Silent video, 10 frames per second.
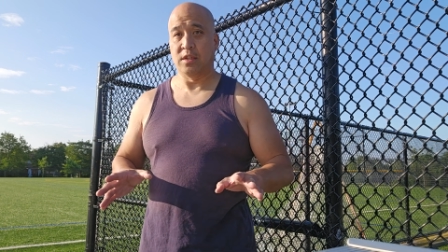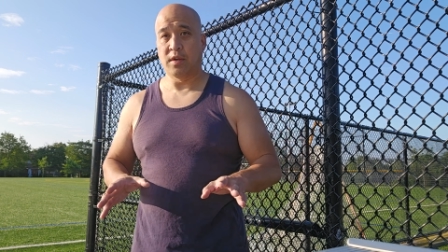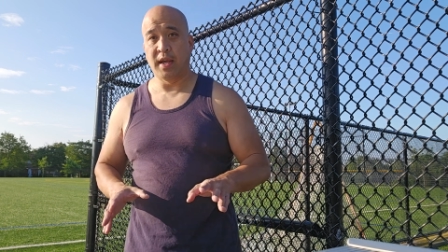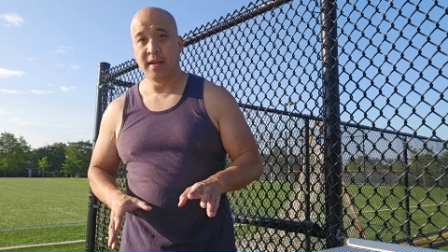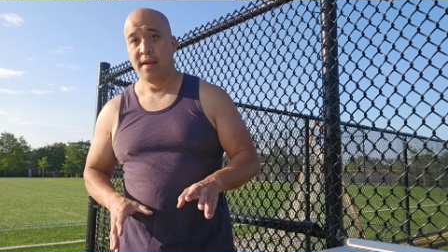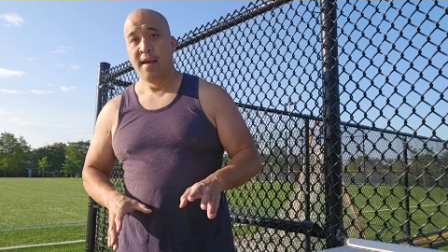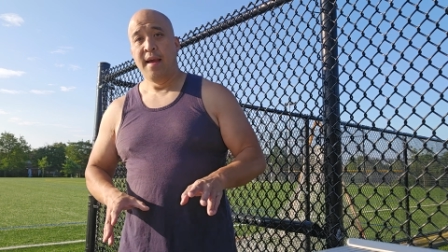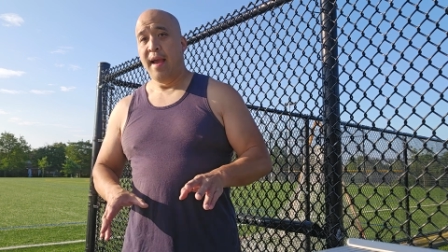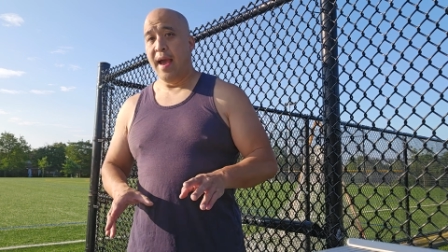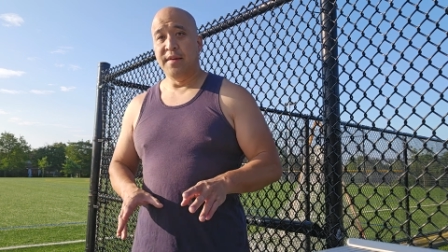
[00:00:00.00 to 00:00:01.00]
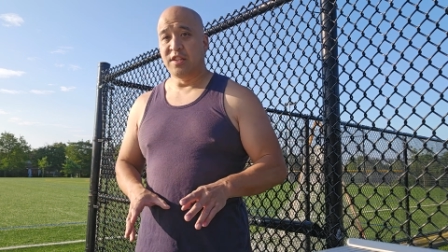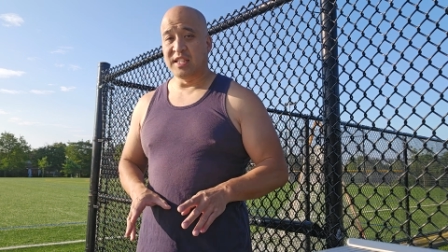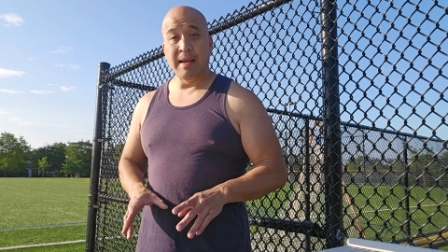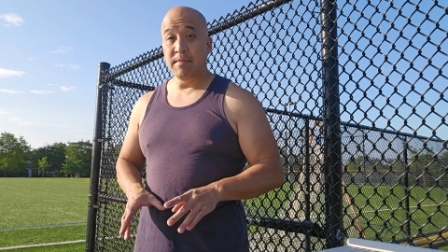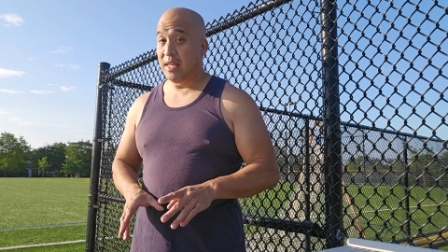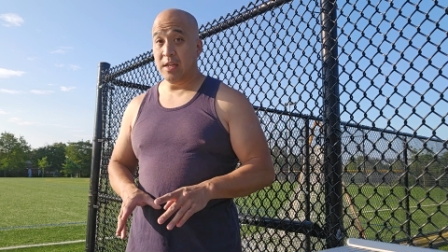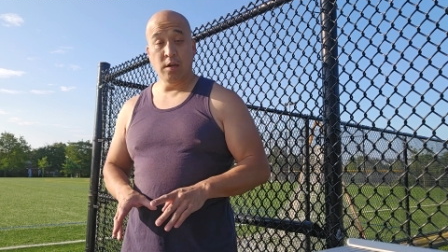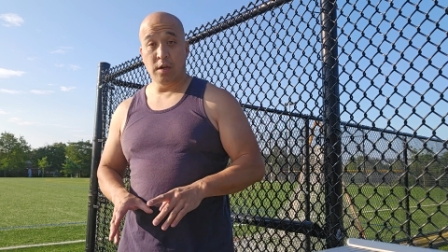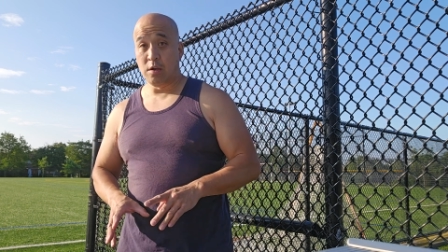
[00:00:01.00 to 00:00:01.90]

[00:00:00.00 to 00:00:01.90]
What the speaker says: Okay, and the same thing